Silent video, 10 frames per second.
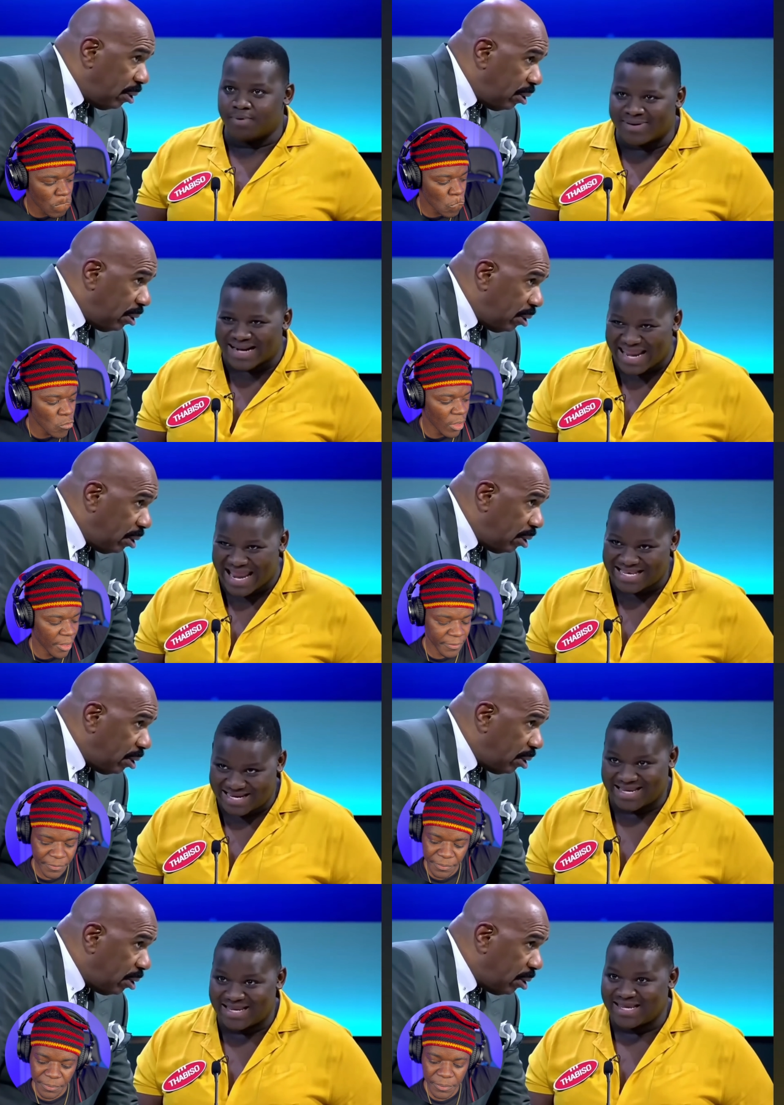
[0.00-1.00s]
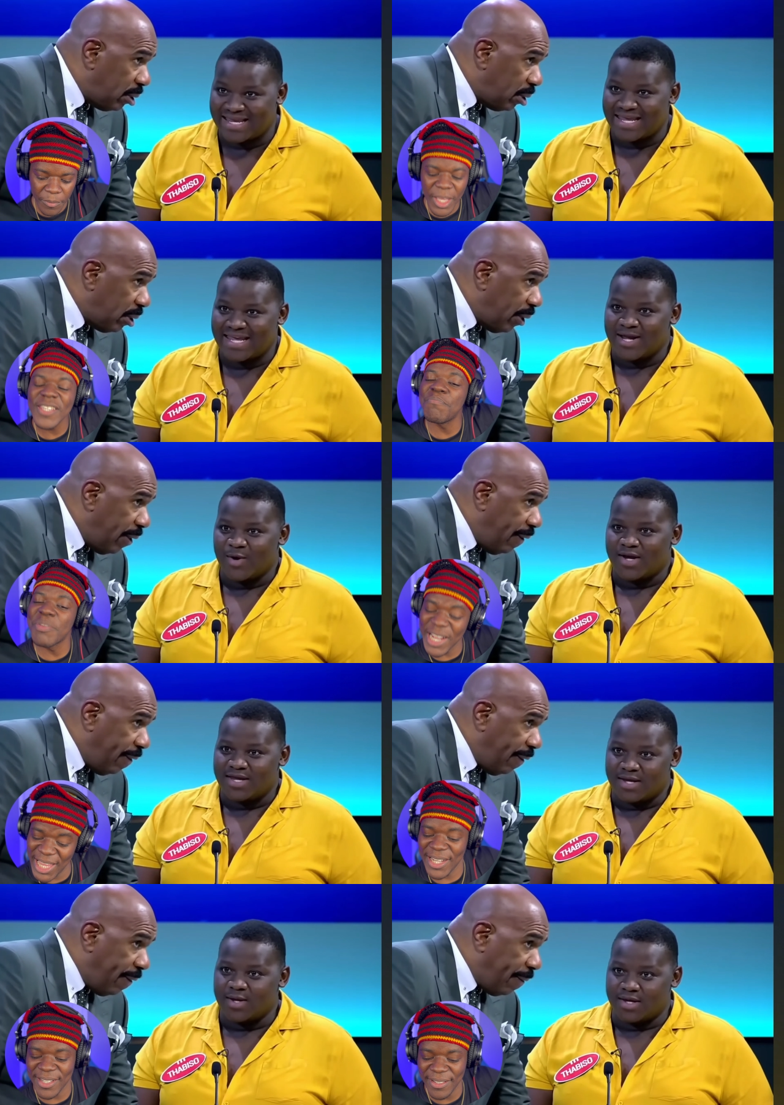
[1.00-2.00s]
Speaker 1: it's bread. It's bread.
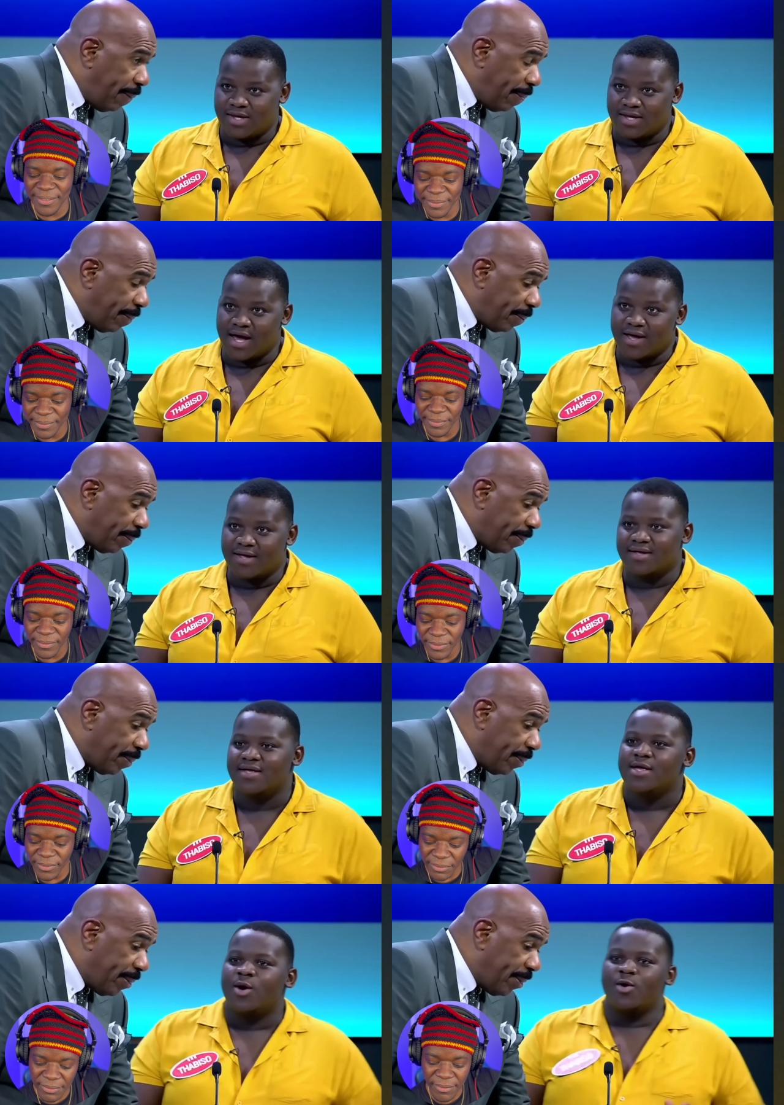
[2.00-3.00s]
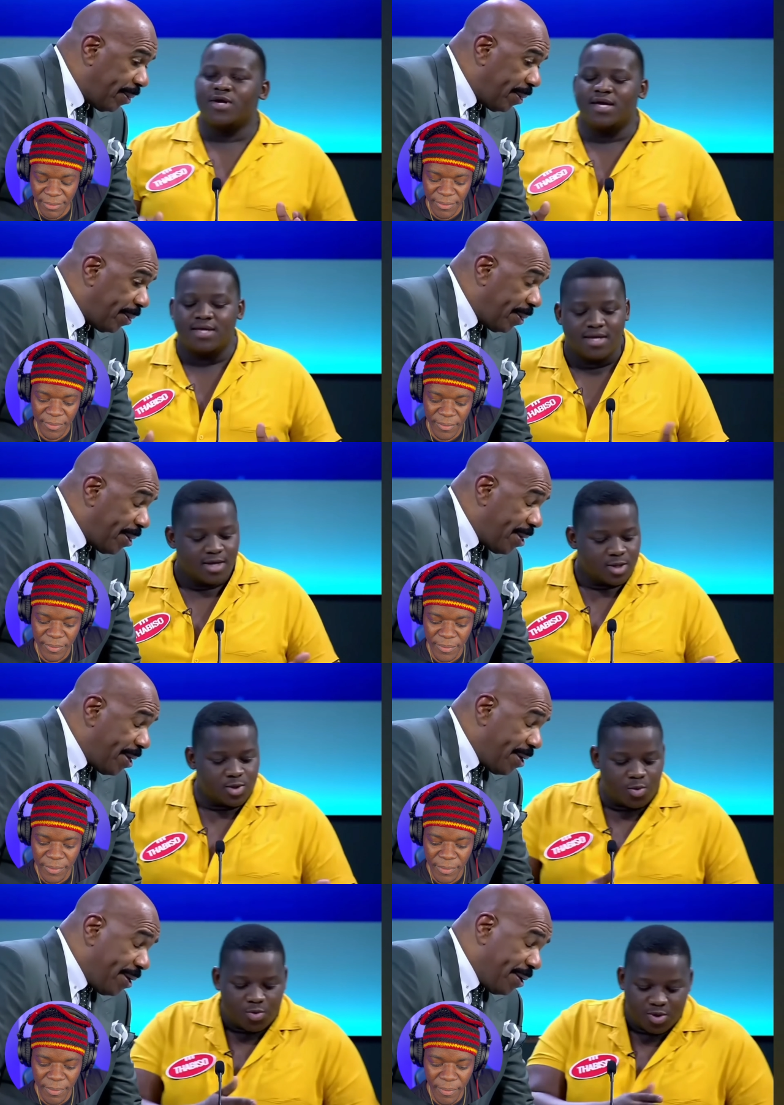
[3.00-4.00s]
Yeah. Okay.
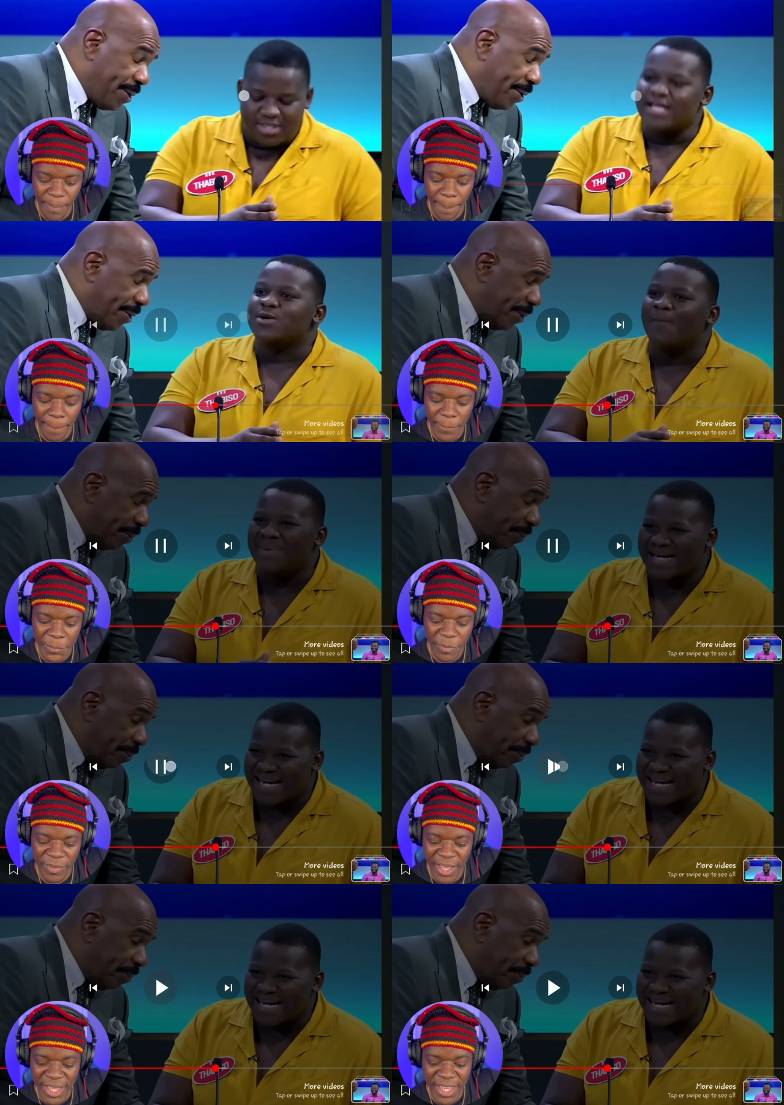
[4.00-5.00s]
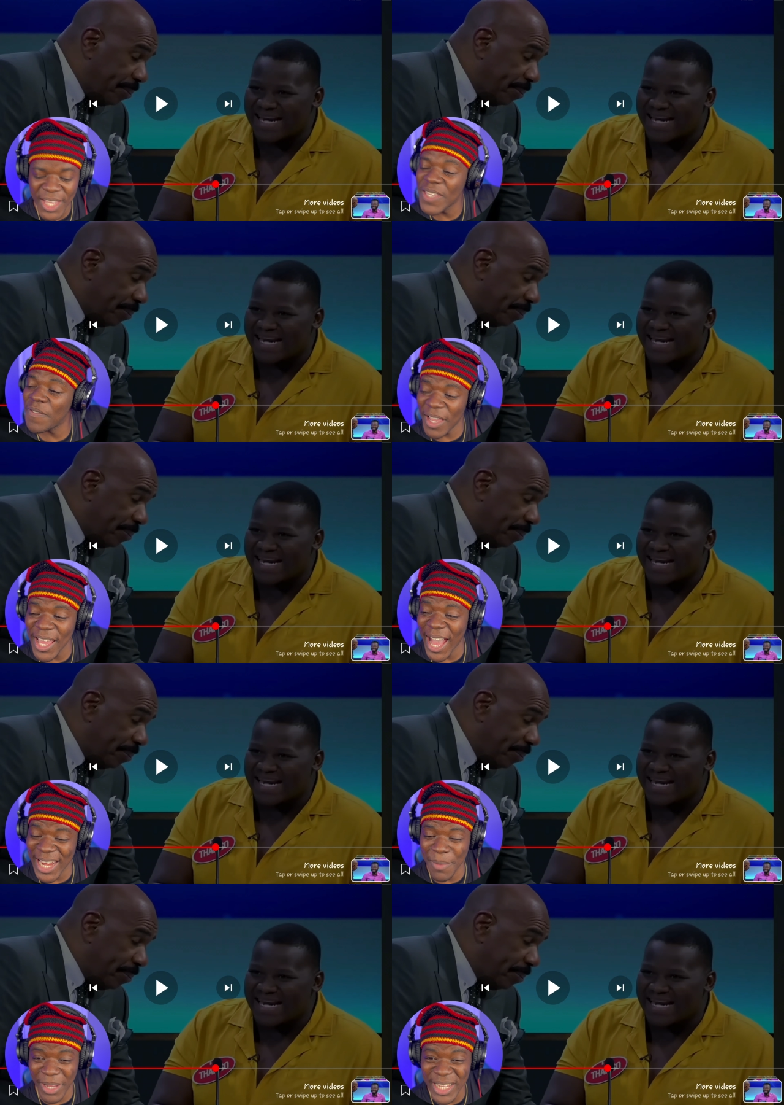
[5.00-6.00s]
So there's your bread. It's very
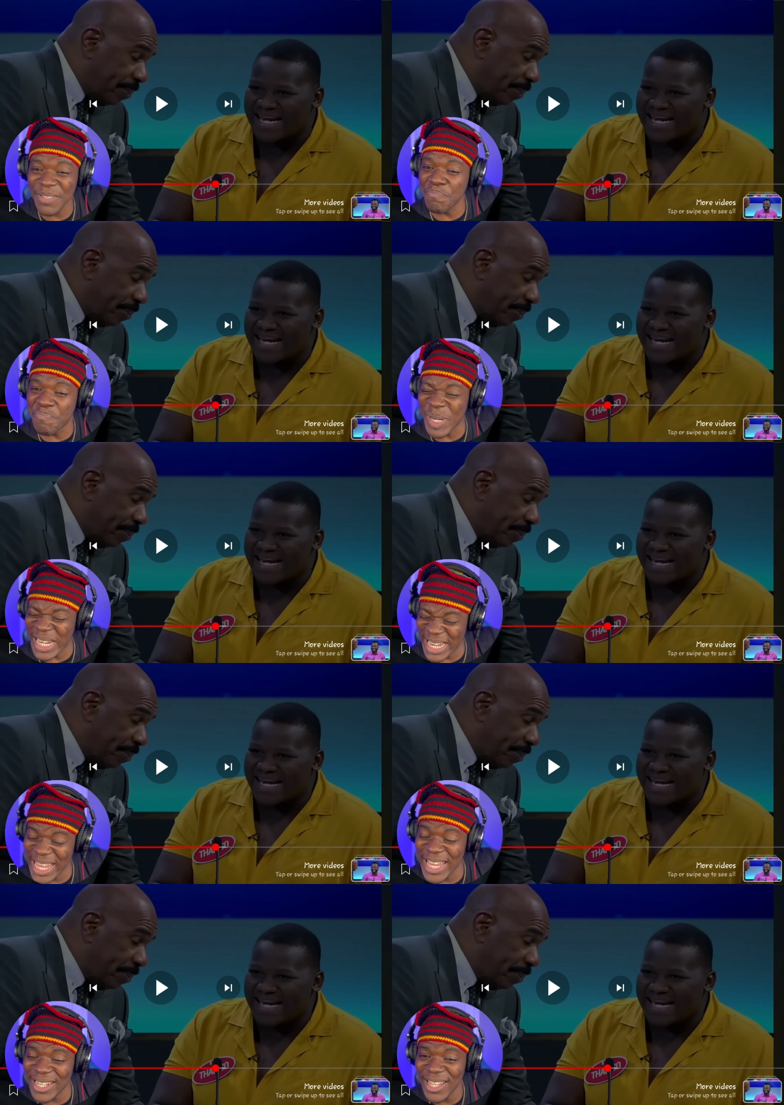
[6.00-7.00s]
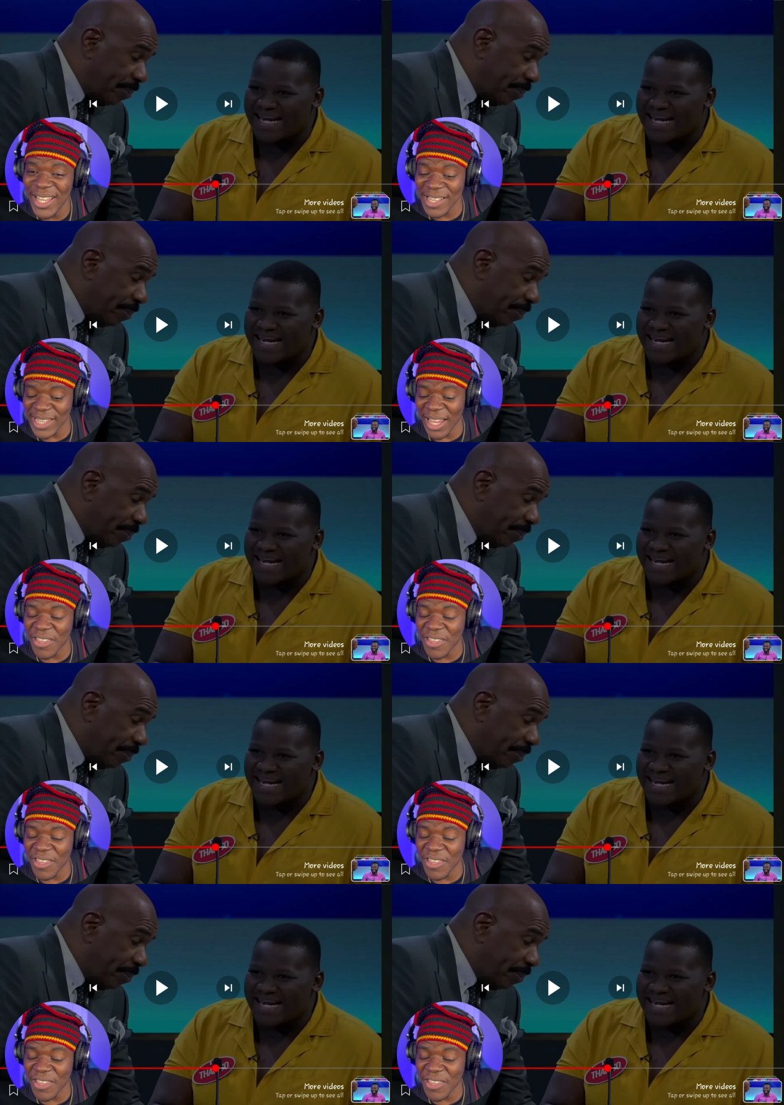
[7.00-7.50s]
adamant. It's bread. That's like